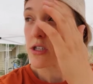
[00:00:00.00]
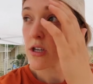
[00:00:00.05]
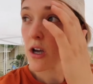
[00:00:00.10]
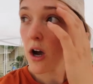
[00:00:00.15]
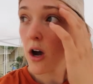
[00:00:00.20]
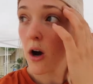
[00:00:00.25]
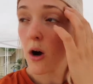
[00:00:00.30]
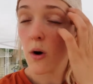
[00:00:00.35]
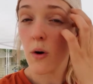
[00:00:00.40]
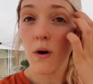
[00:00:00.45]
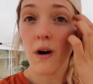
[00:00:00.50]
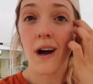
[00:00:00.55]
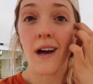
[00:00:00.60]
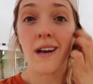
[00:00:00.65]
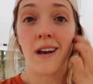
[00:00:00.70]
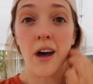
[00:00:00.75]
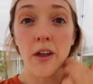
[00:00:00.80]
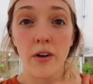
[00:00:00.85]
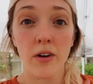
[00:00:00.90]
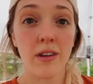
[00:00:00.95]
So
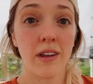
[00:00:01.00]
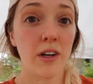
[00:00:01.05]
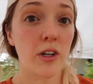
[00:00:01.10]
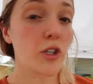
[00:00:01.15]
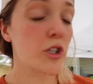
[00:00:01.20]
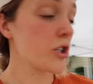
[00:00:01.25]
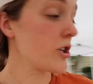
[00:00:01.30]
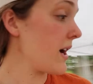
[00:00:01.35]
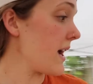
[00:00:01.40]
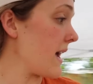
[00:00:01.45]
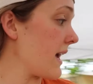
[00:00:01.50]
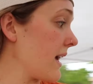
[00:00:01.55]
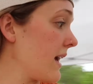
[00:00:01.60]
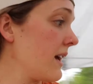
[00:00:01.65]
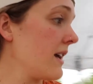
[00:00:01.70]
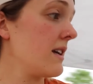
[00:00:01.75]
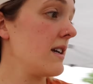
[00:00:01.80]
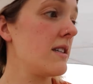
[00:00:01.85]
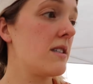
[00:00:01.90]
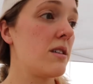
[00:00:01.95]
another little trick
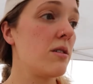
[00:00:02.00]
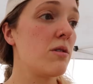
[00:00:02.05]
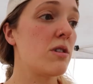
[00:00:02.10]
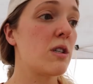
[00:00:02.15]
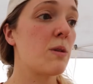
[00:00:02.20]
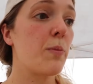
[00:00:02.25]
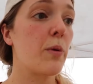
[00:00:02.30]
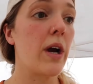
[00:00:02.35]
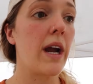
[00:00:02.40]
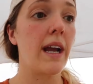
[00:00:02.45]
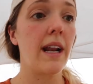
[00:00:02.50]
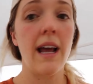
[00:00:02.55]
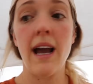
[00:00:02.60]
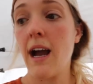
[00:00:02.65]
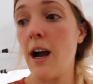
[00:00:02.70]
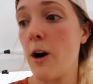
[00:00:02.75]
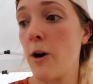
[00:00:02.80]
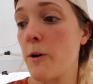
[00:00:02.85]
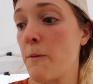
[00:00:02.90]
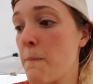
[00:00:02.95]
is to spray
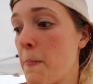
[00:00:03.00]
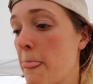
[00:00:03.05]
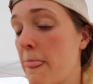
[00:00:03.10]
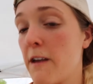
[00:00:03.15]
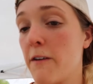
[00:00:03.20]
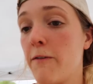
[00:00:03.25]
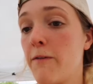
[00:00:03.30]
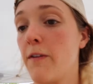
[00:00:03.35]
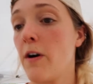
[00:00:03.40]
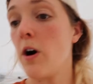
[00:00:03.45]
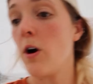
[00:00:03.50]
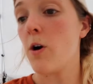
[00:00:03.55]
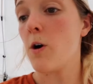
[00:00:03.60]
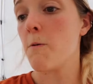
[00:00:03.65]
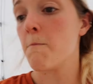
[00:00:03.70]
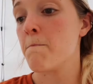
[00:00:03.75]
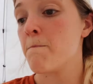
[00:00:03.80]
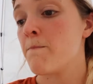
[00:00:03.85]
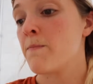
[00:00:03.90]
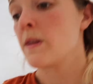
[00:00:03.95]
down the
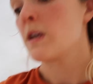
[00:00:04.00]
foam